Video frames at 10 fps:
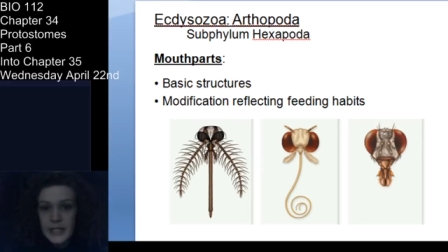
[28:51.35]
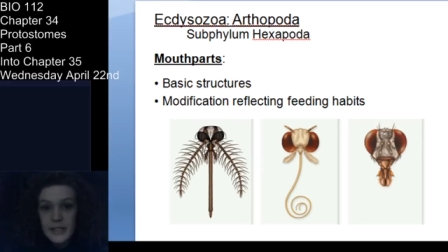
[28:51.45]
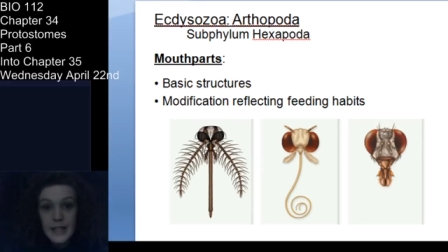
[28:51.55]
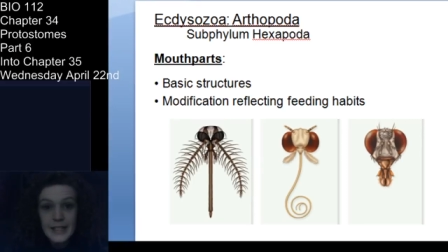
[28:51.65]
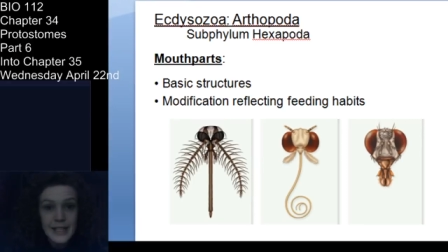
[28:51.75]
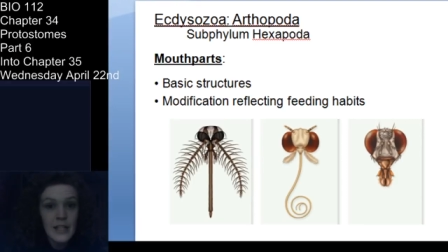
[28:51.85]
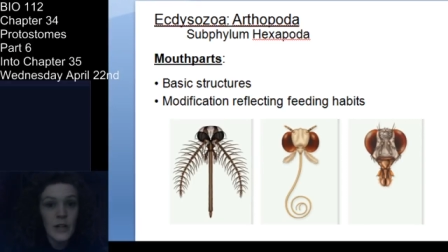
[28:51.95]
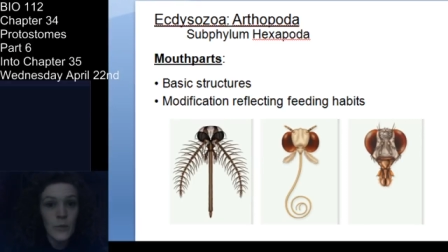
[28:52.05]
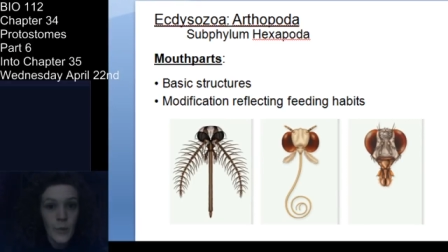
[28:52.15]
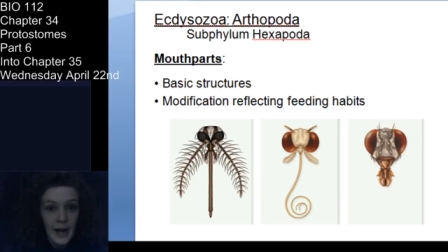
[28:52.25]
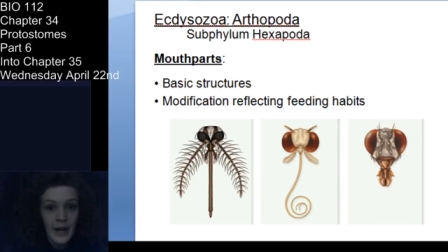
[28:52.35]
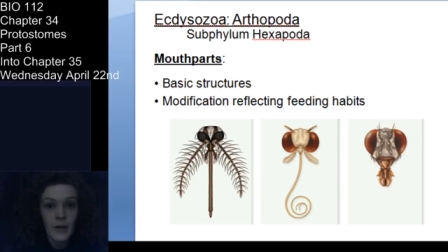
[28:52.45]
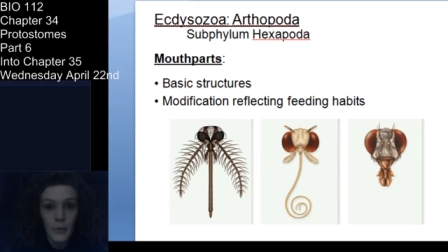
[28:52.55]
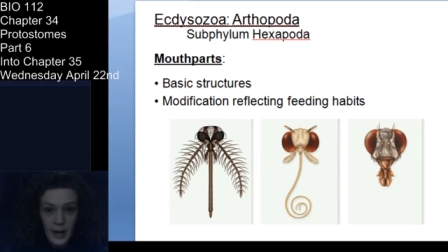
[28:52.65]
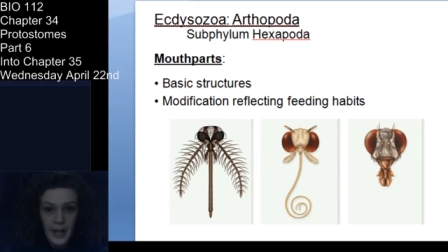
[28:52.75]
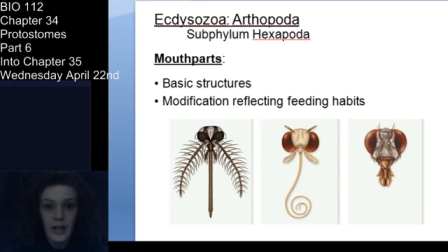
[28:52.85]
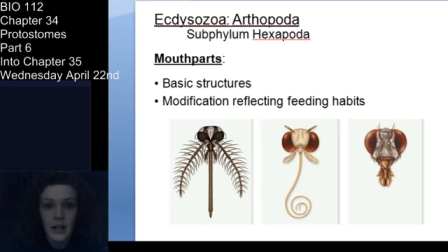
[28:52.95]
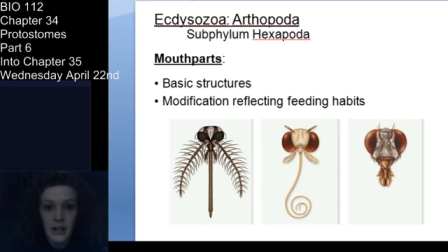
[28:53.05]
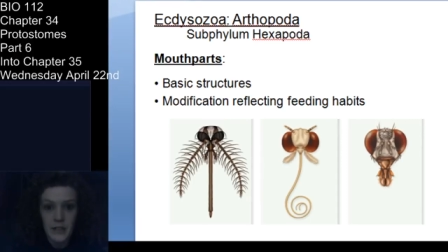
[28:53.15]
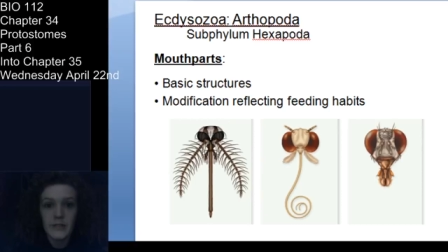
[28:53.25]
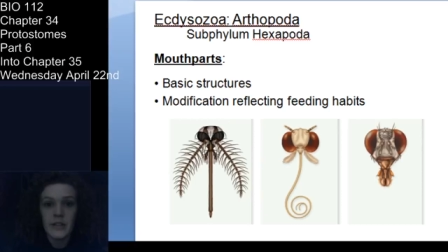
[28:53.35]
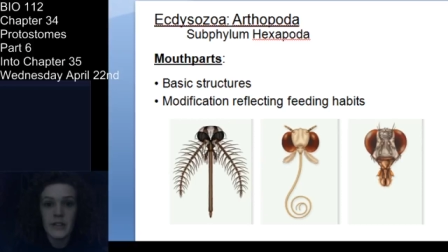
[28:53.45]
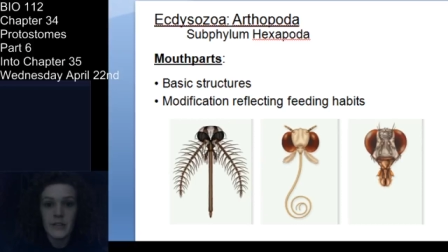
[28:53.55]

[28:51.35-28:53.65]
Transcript: insects eat a wide array of